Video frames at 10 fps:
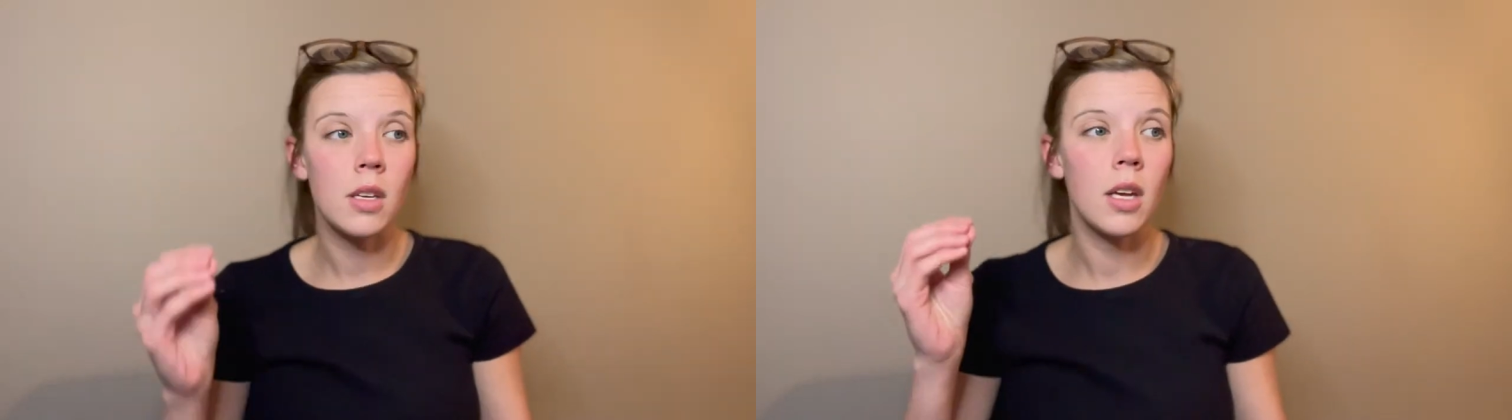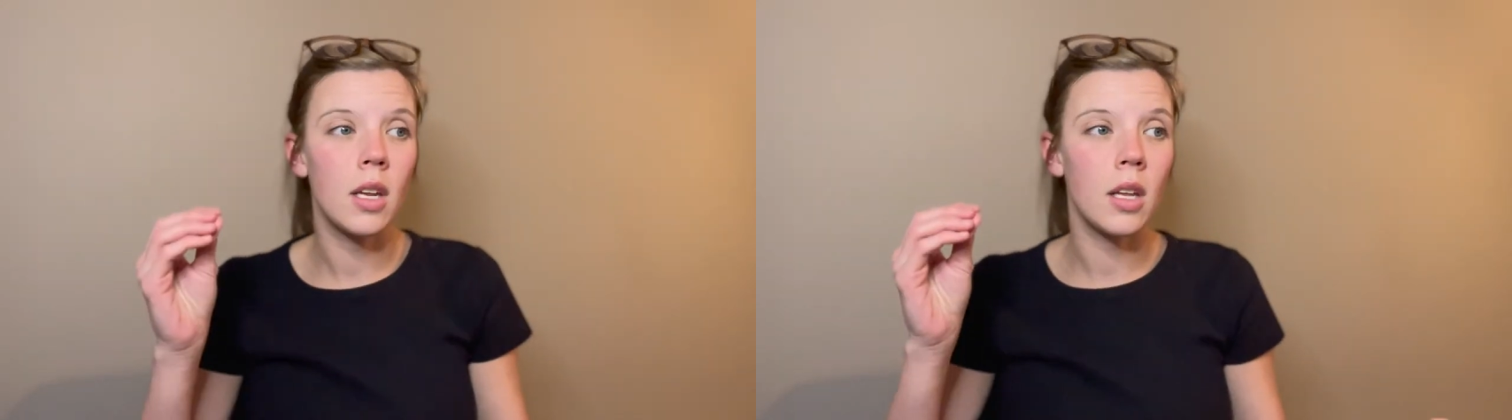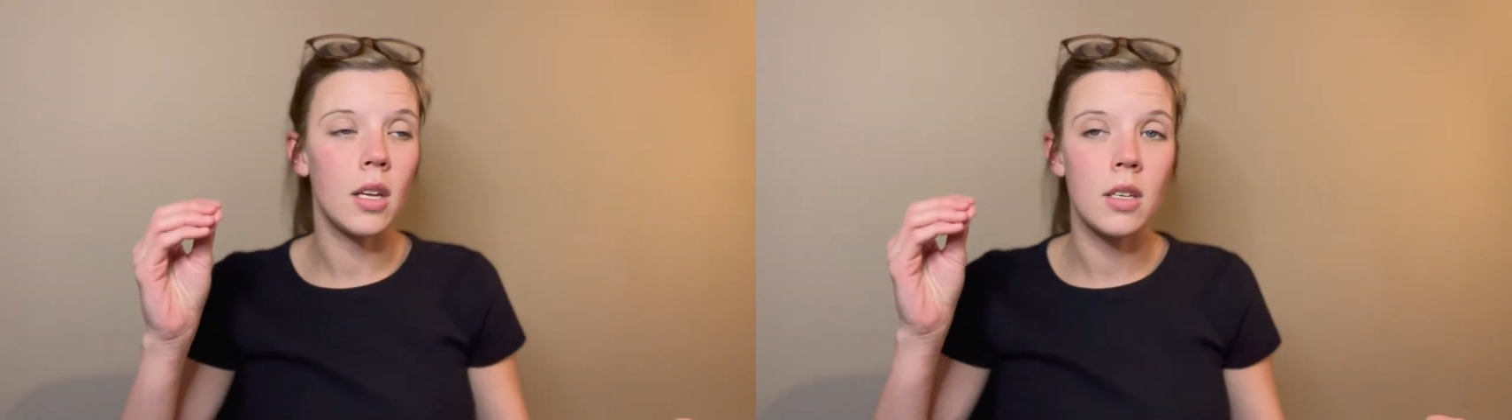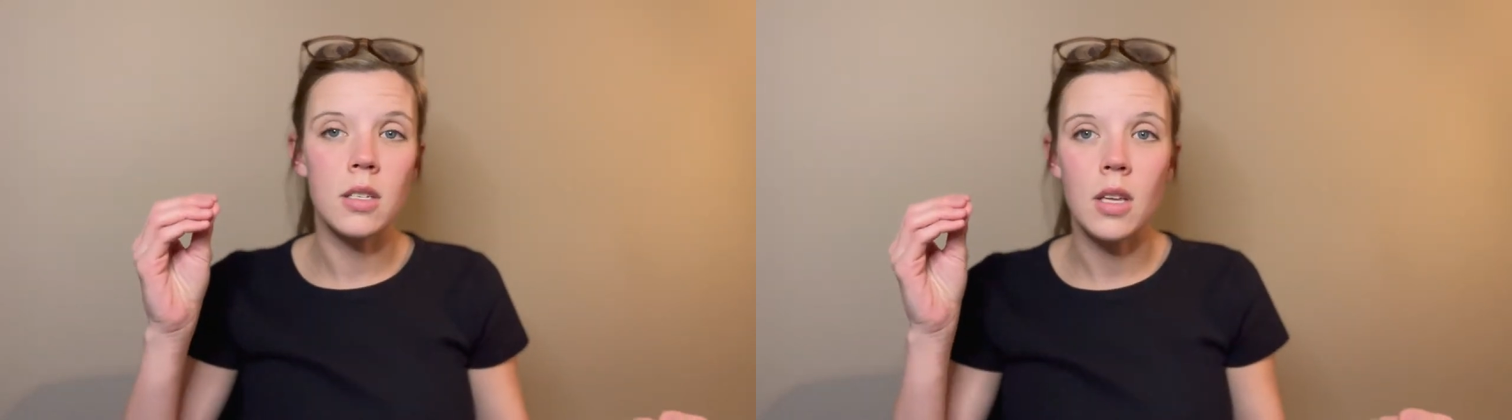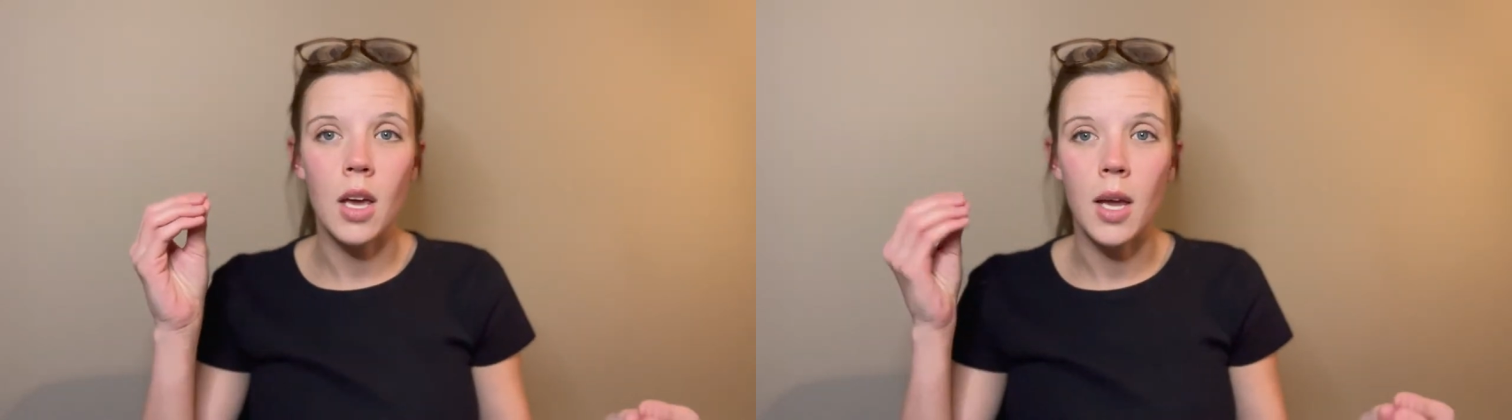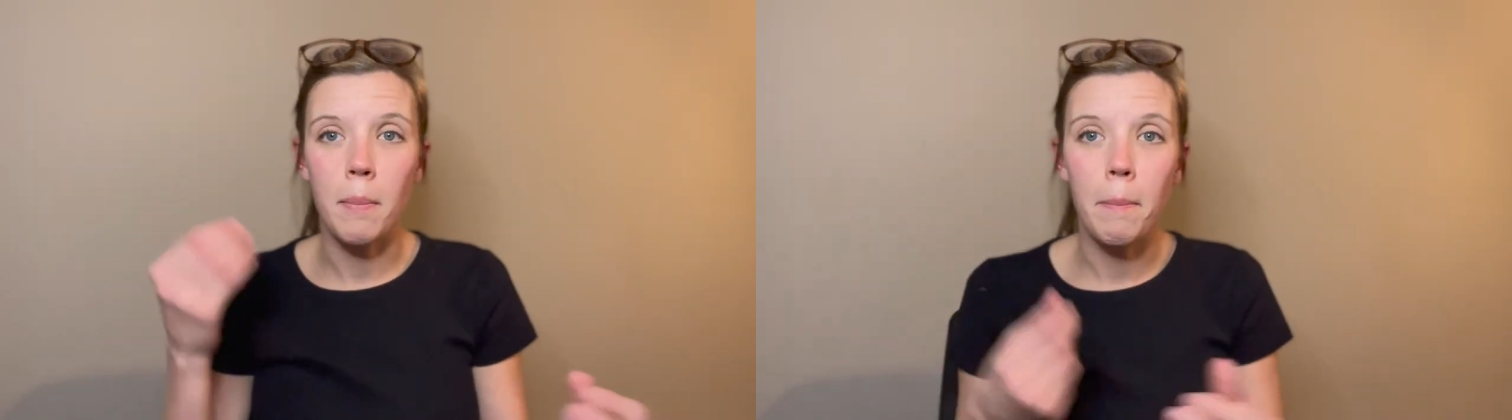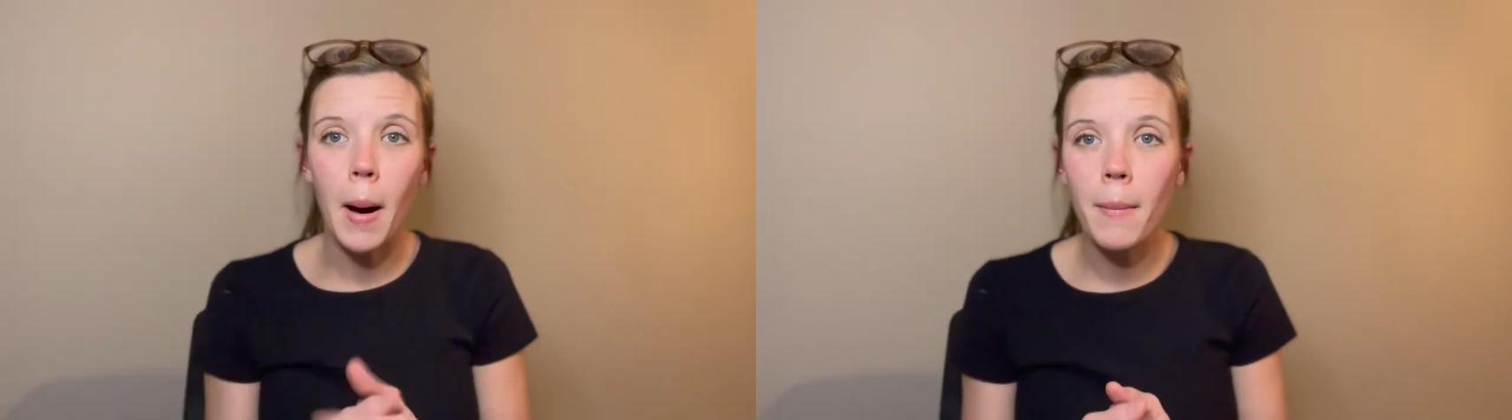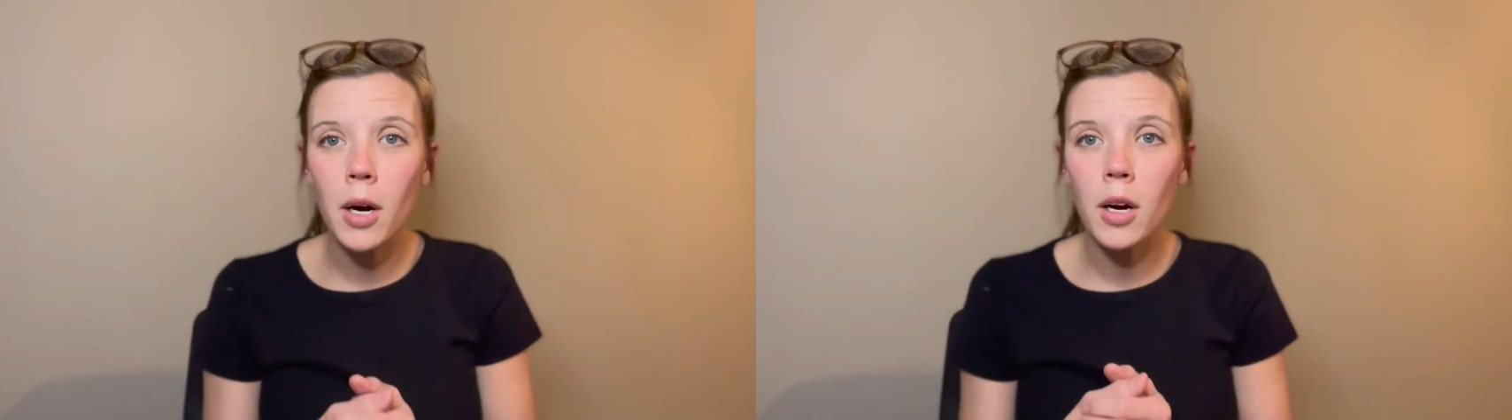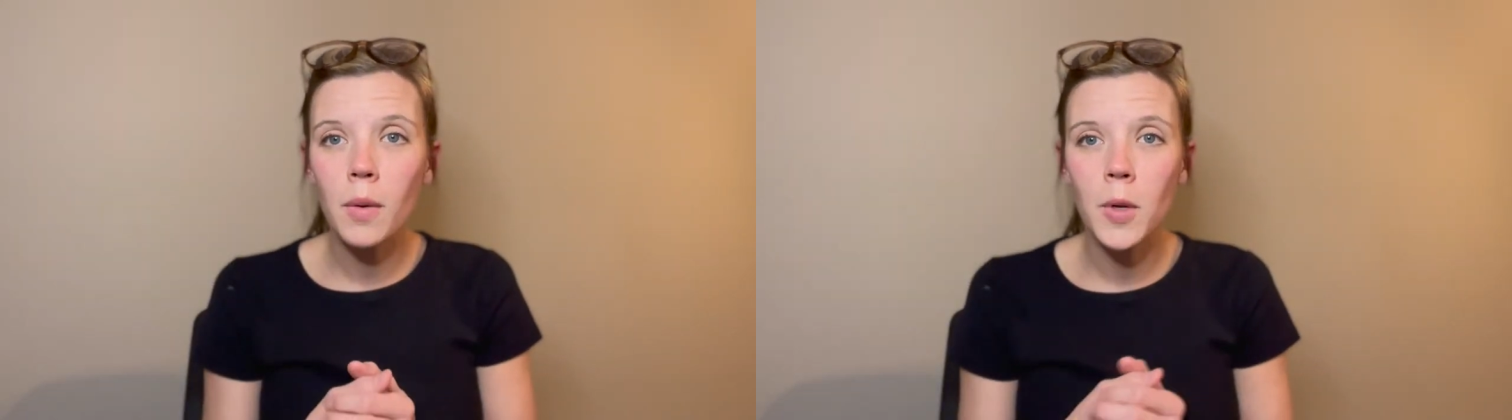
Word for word: It is a bummer when